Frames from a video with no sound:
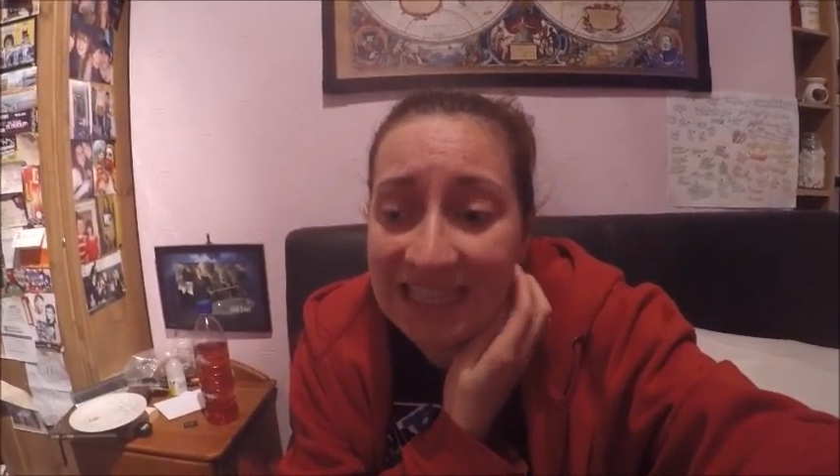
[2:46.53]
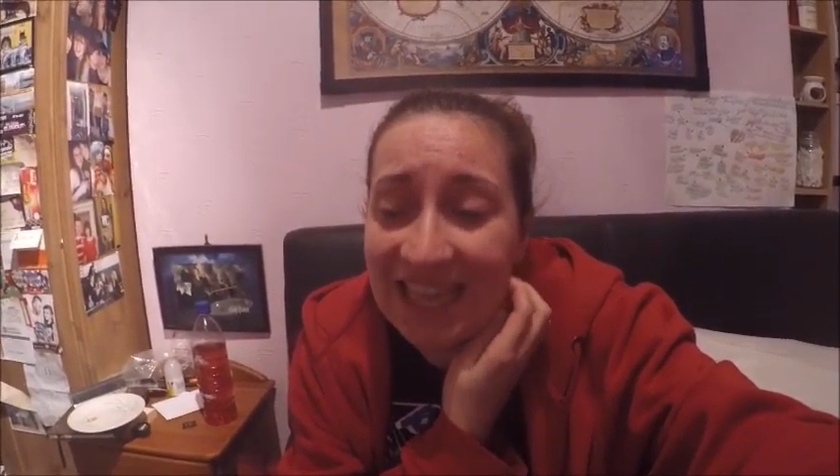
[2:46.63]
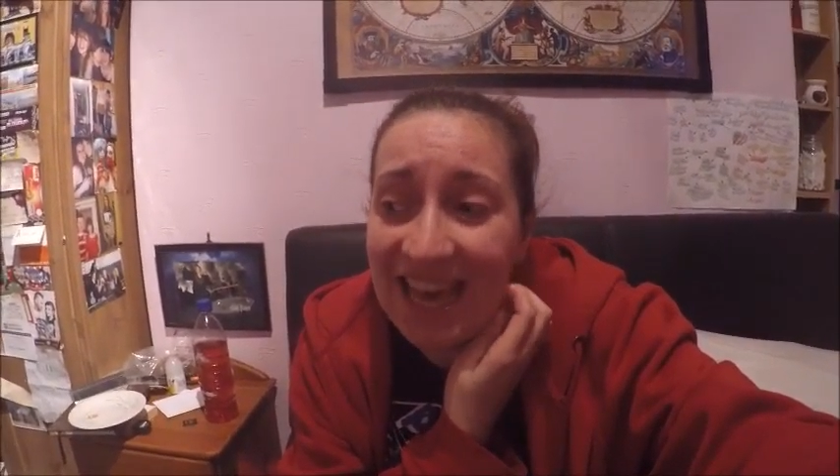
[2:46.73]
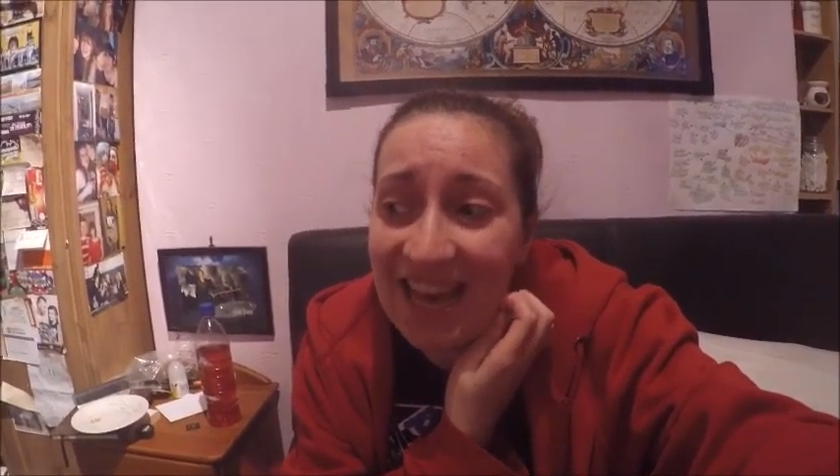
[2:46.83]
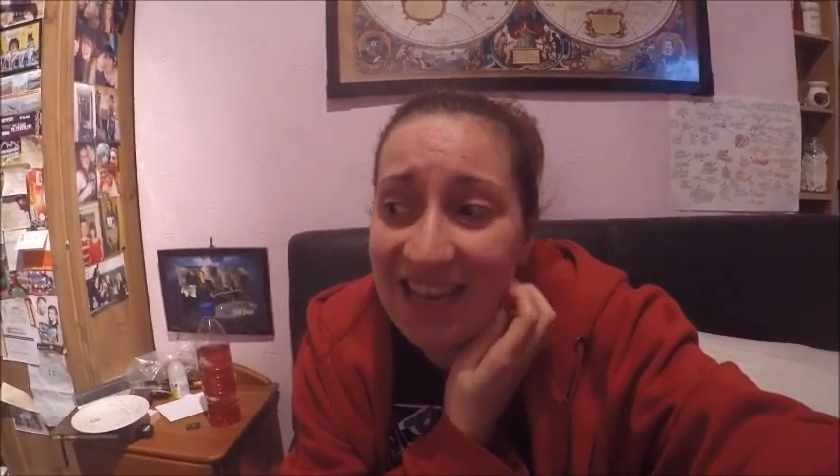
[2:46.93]

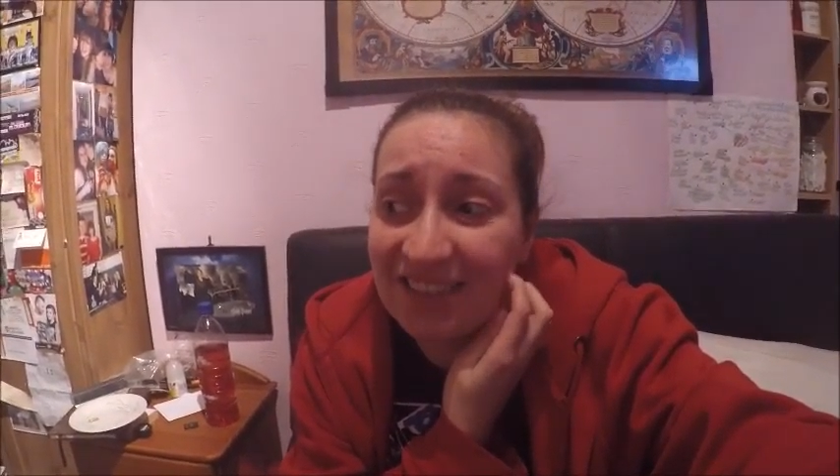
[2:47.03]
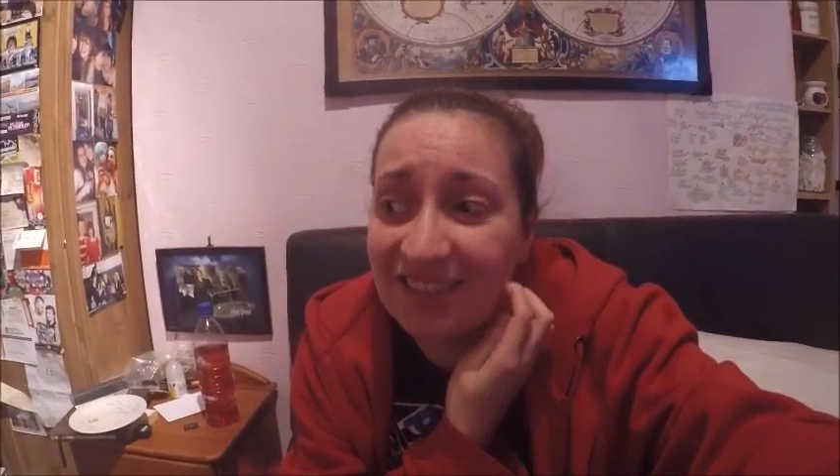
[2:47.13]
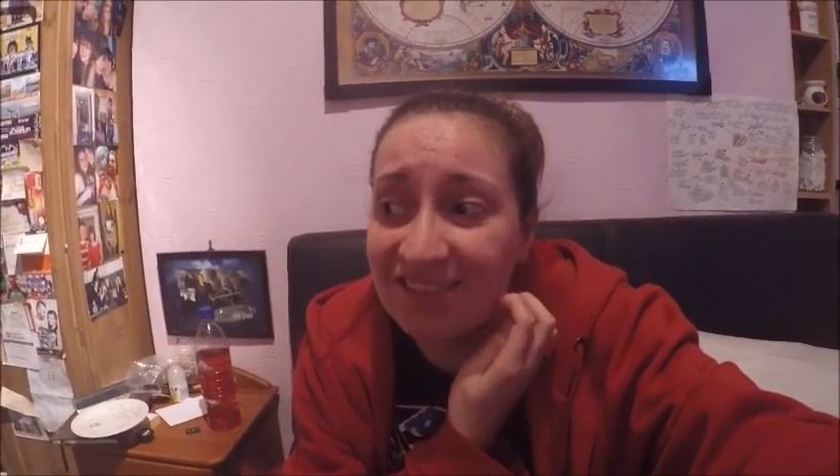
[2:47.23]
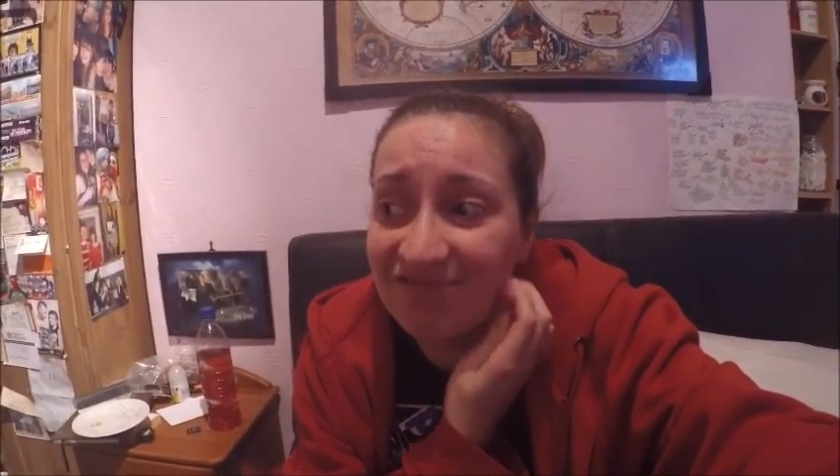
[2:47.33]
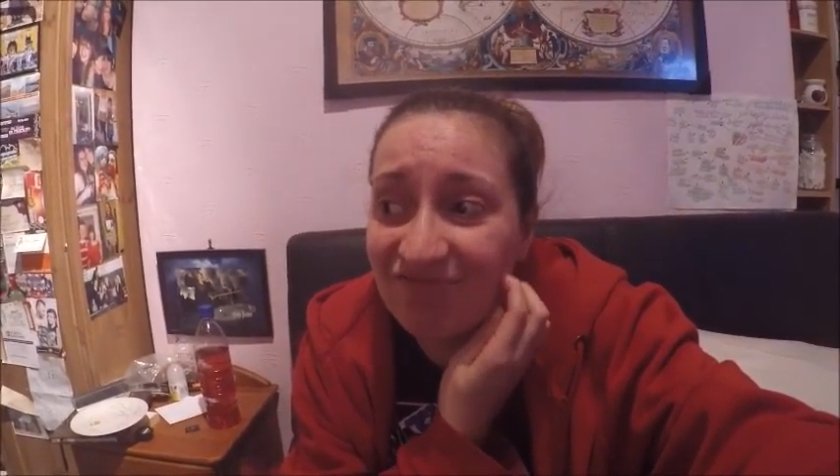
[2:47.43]
Yeah,
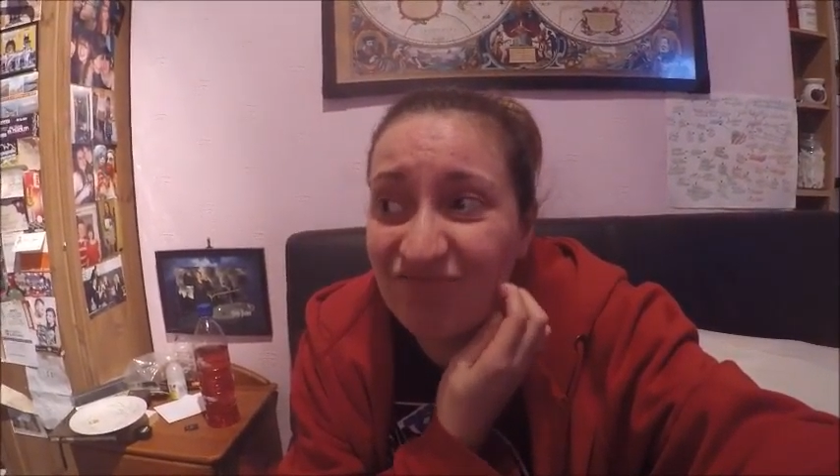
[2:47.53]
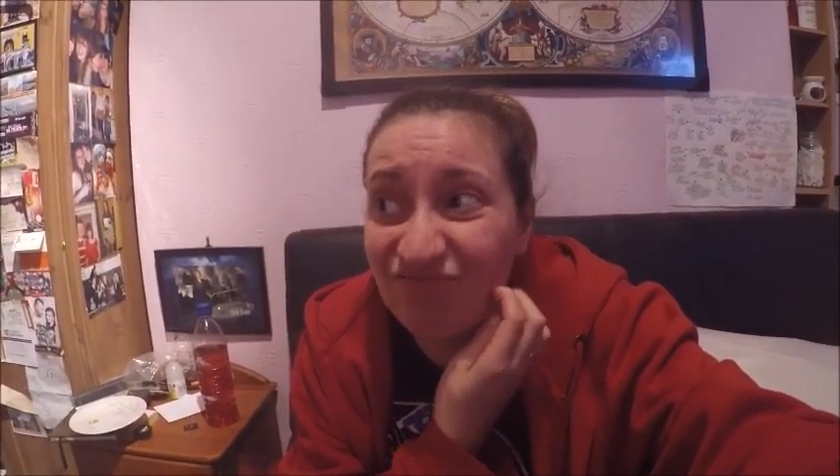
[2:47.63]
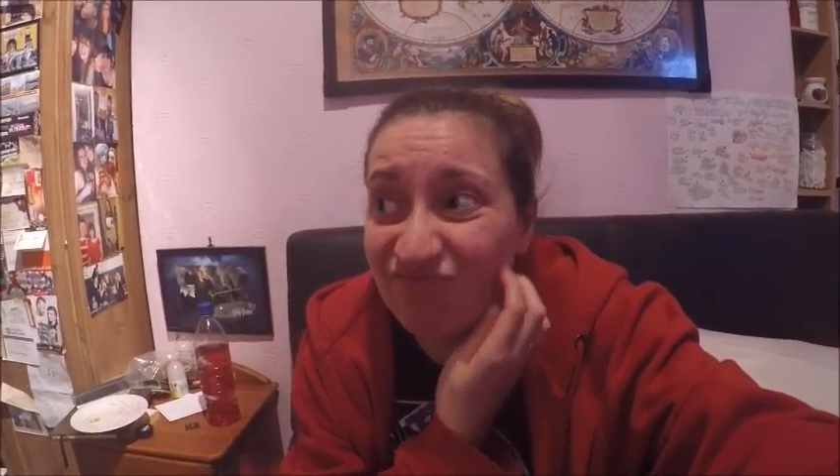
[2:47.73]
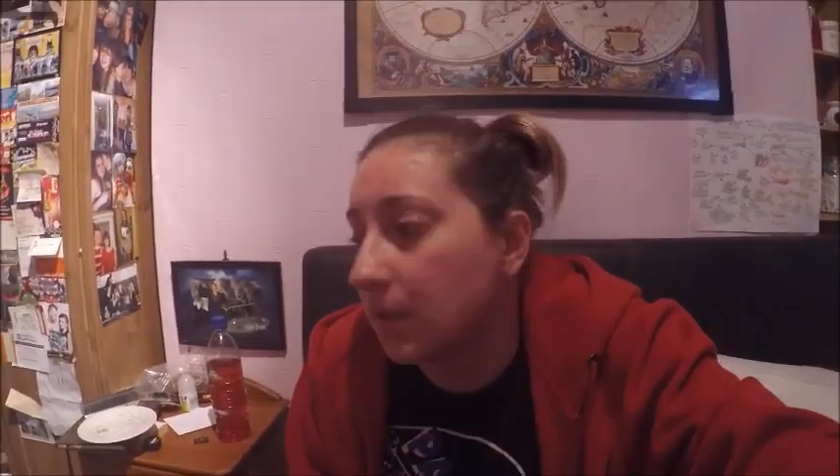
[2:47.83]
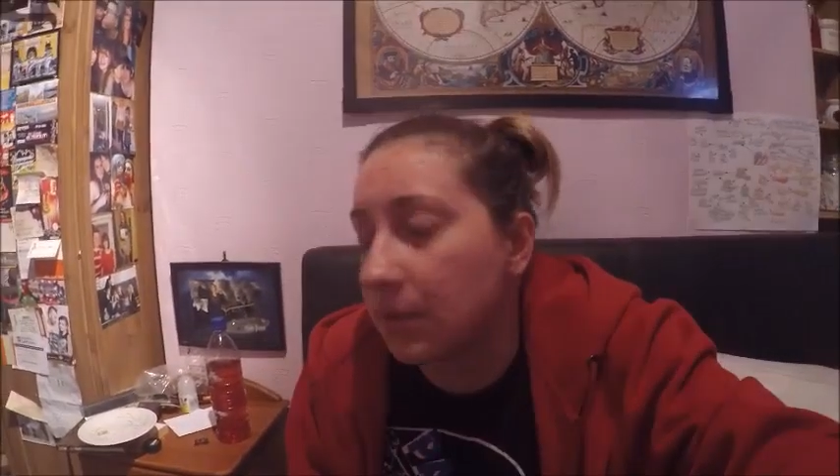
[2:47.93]

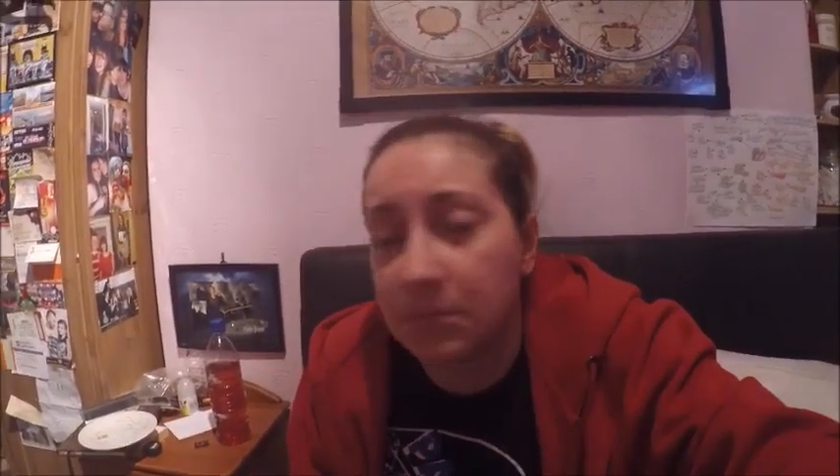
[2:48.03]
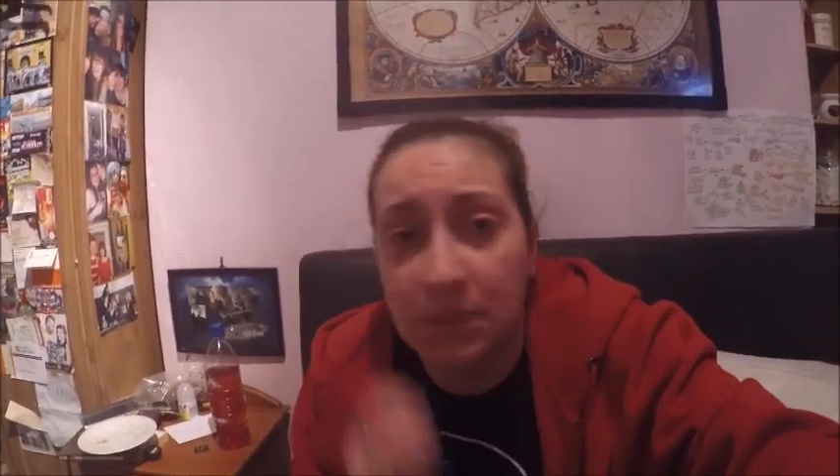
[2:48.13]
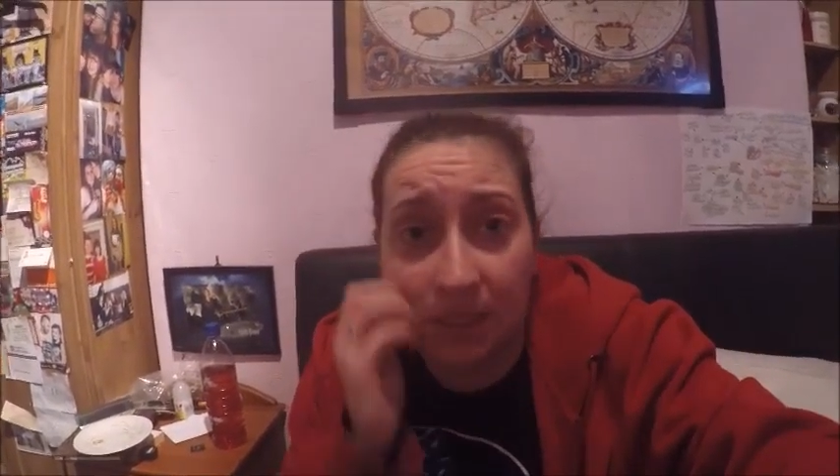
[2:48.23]
I'm going